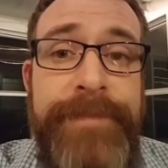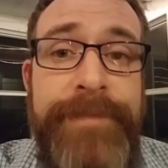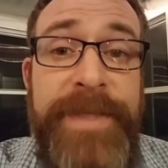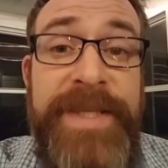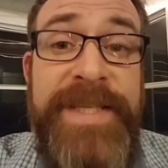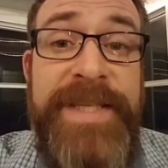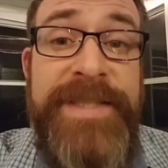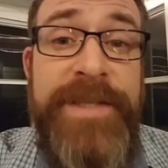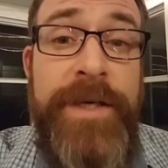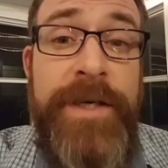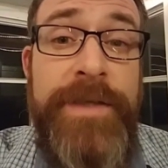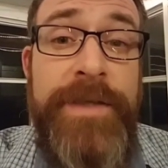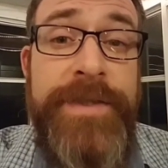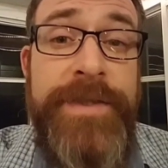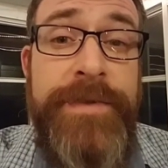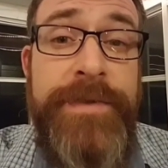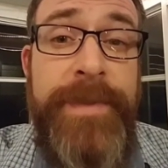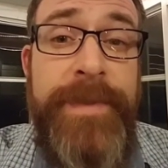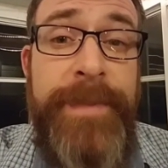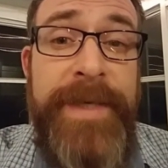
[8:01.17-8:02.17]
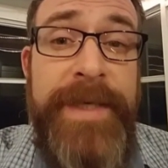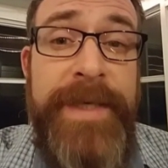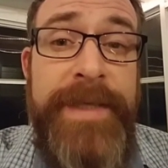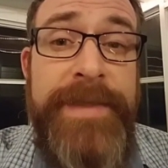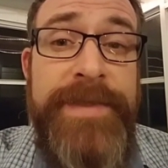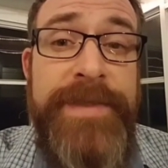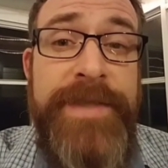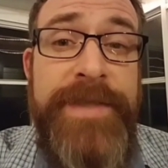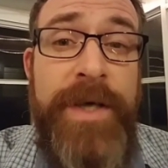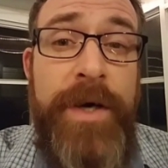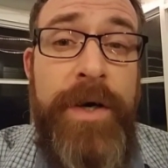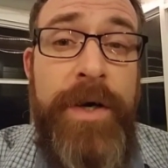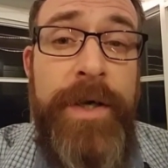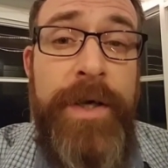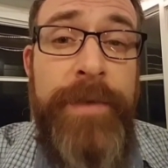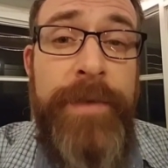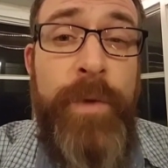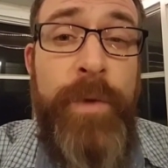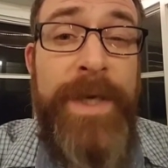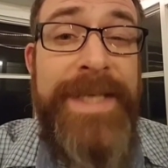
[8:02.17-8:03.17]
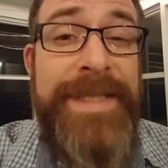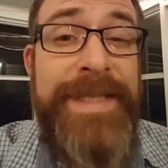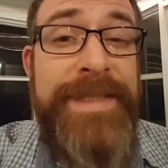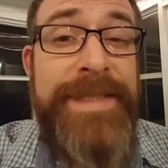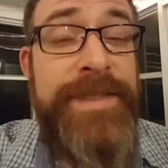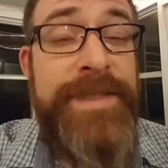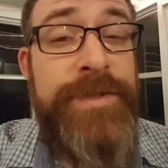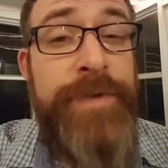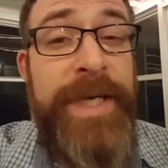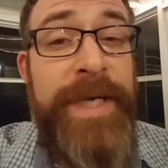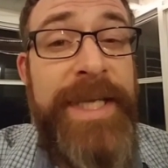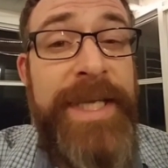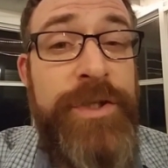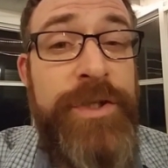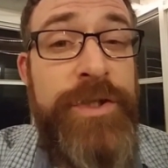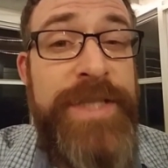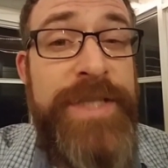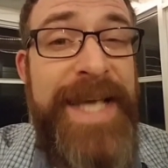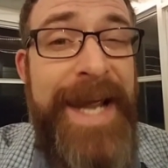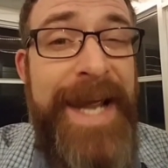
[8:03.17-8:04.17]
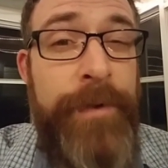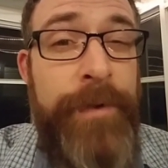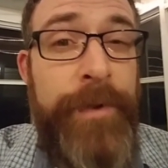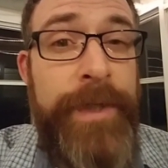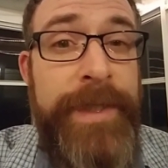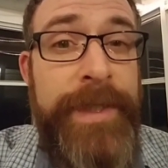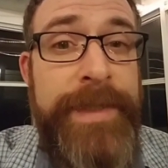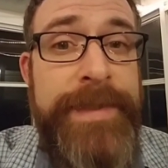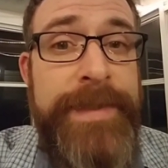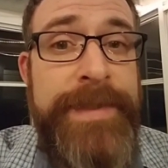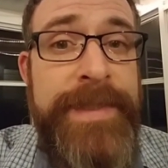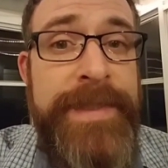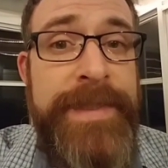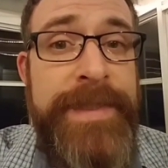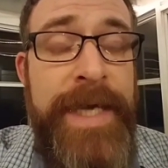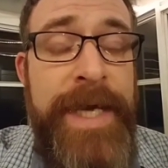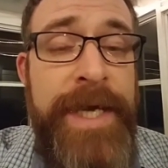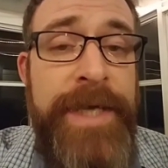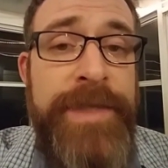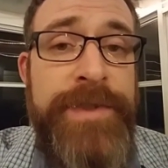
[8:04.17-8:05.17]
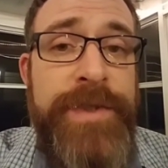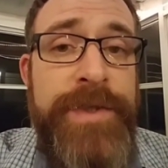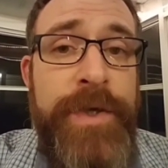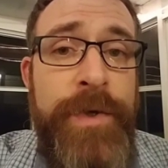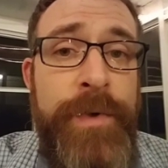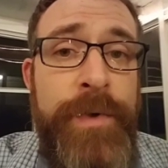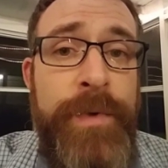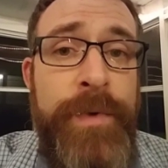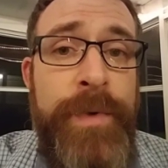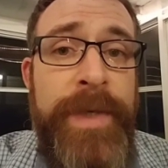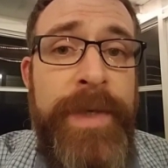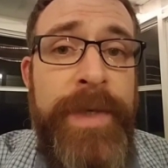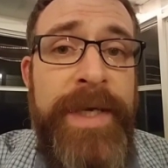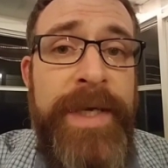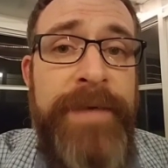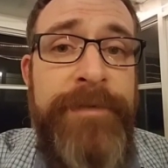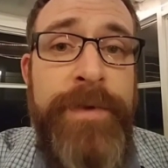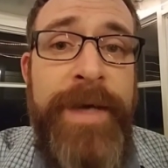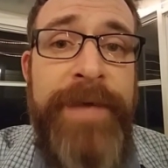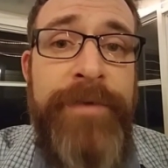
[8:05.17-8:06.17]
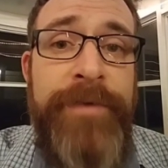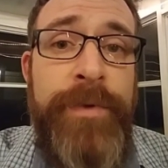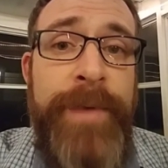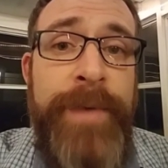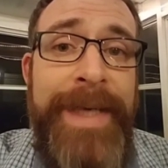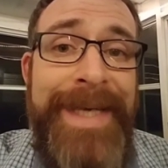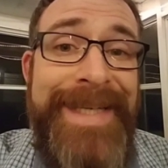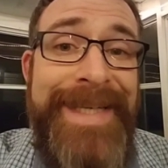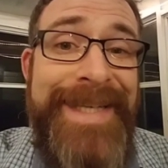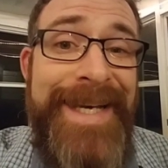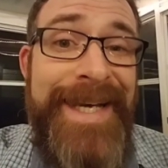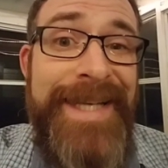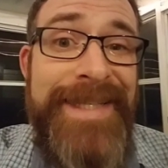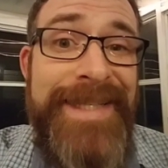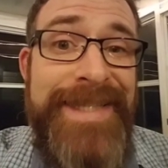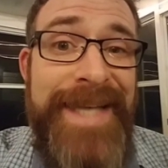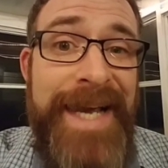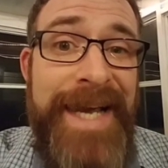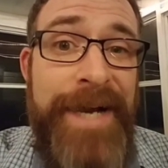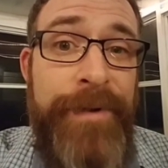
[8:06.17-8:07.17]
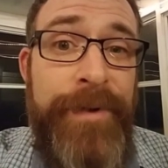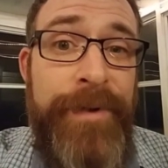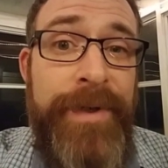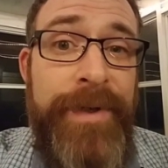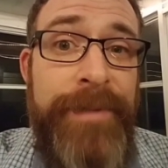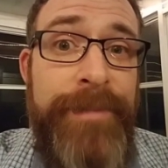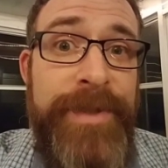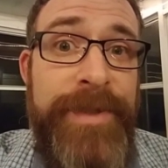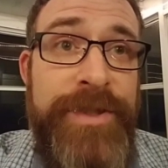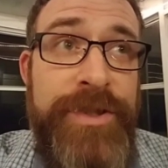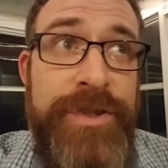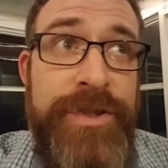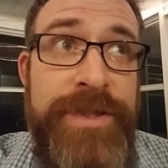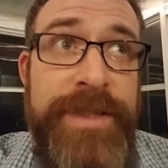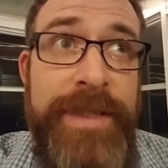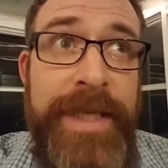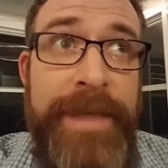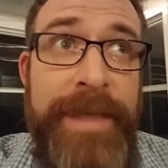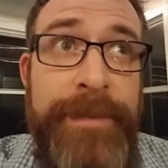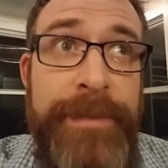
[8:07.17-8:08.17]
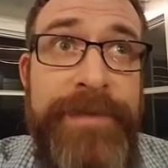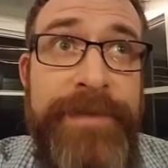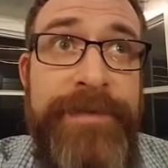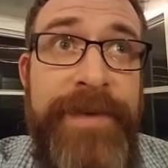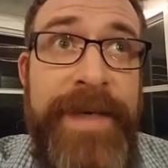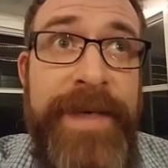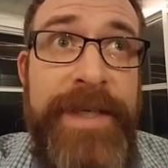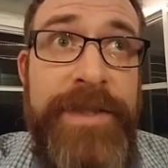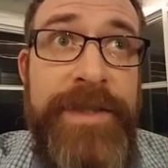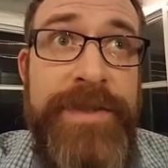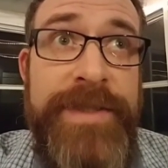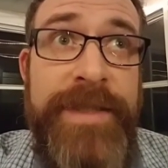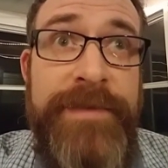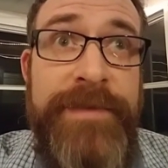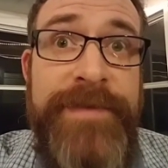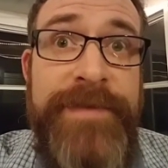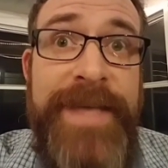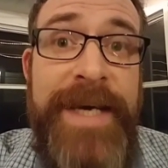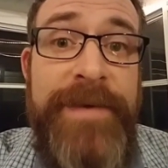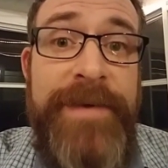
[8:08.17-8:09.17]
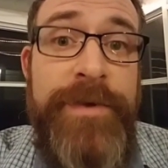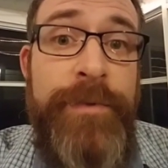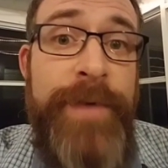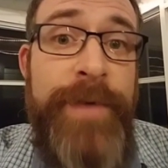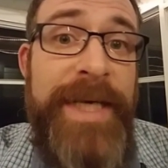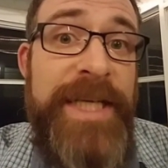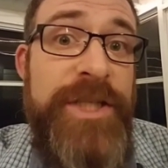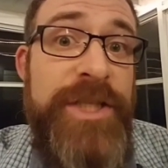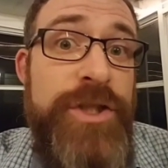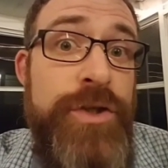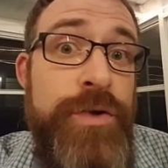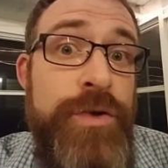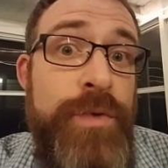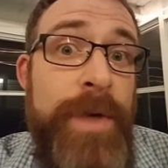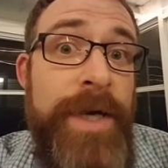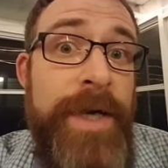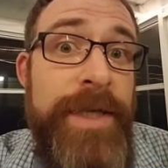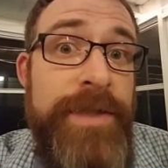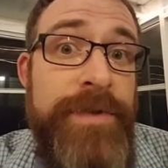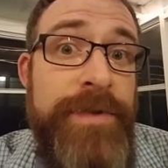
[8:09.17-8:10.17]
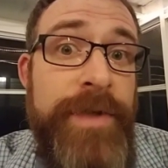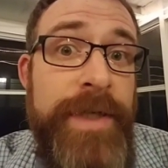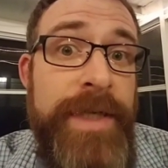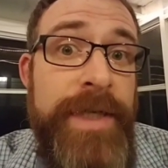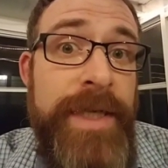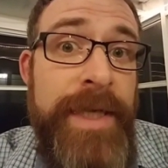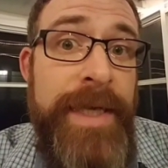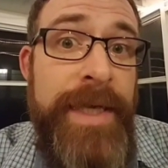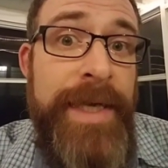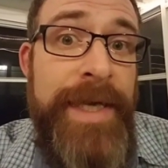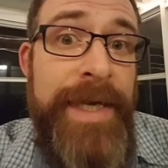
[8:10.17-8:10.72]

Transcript: But this also depends on what strength your tower is. So if you have a rank 9 tower, but you're still able to fight yourself down to rank 200,